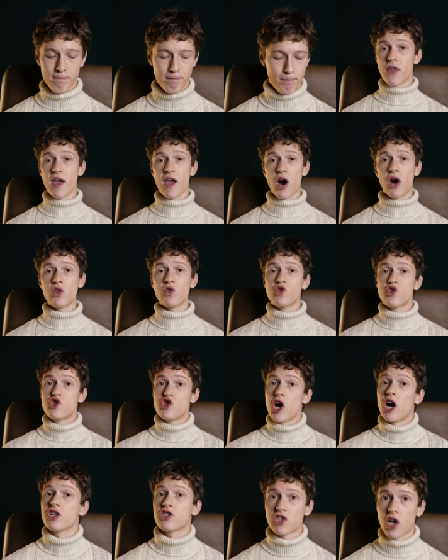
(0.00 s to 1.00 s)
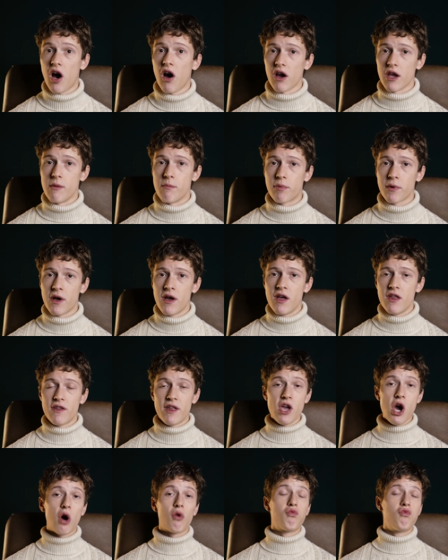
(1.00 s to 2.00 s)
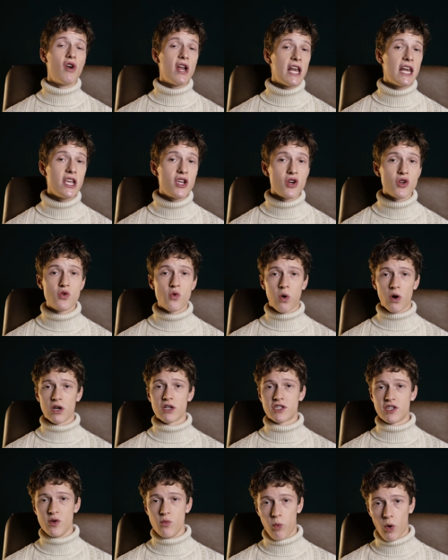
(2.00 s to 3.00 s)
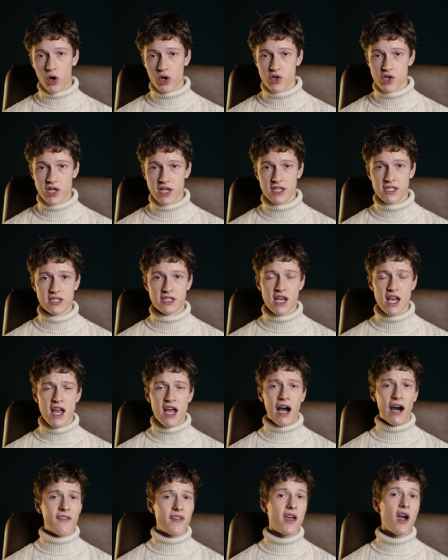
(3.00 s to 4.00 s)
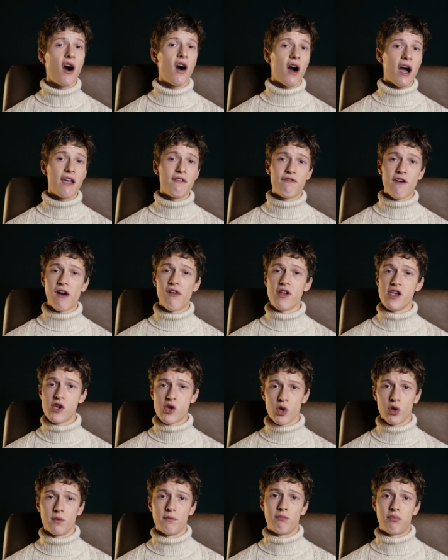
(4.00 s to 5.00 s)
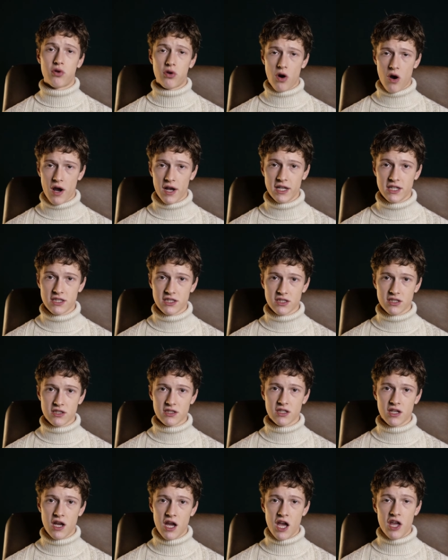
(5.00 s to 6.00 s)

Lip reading: But they aren't just hype, they are really good quality watches and they are a very good price.